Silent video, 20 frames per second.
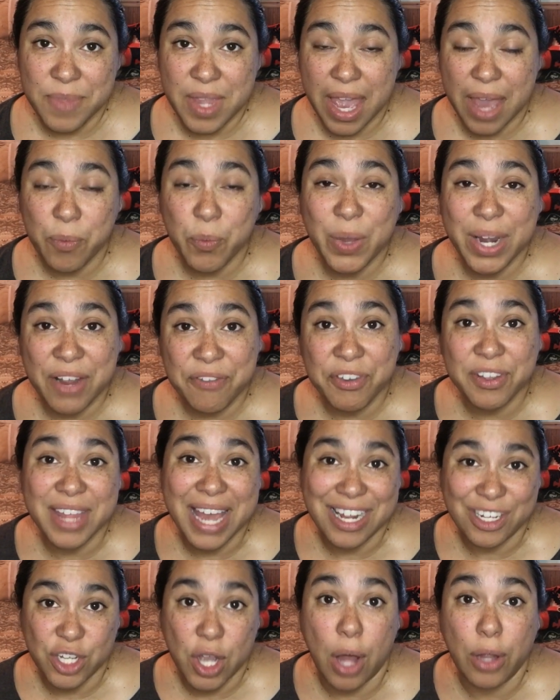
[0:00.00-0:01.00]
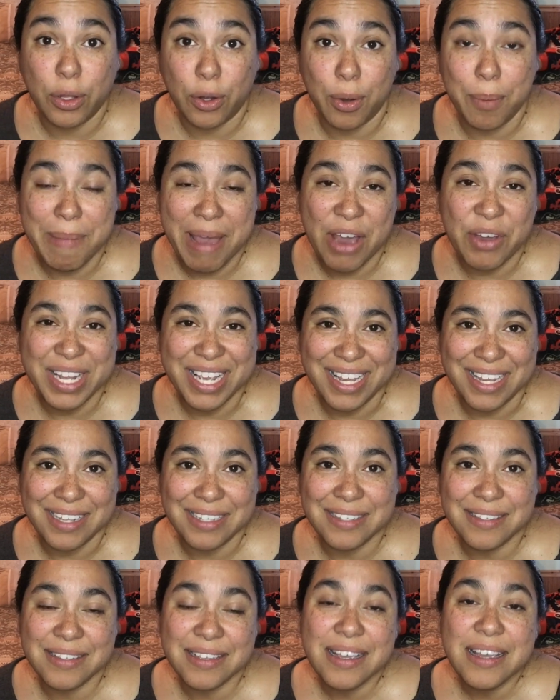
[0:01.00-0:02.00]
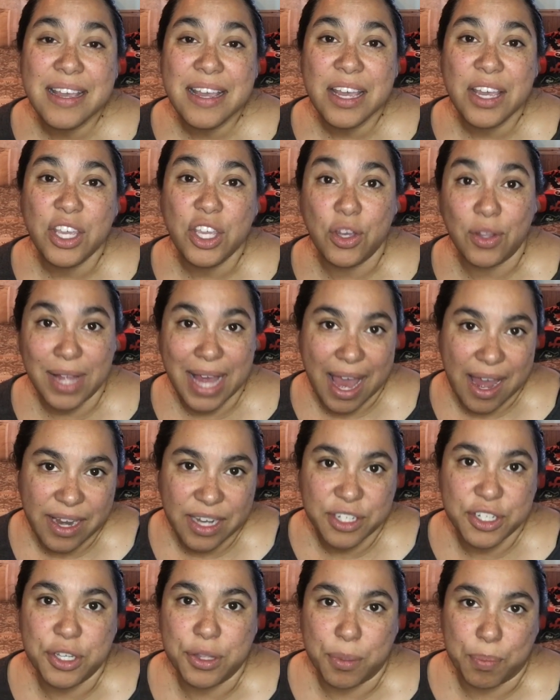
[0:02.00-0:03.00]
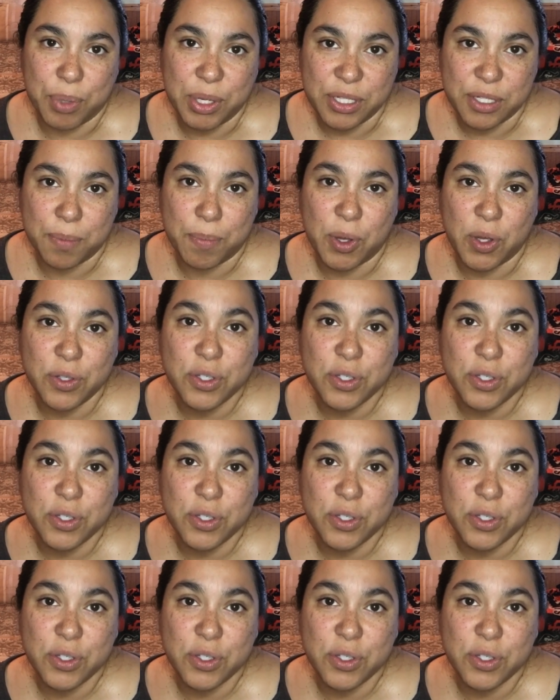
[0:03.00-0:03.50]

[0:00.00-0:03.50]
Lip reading: And whatever that dollar amount is, you'll add it to the principal.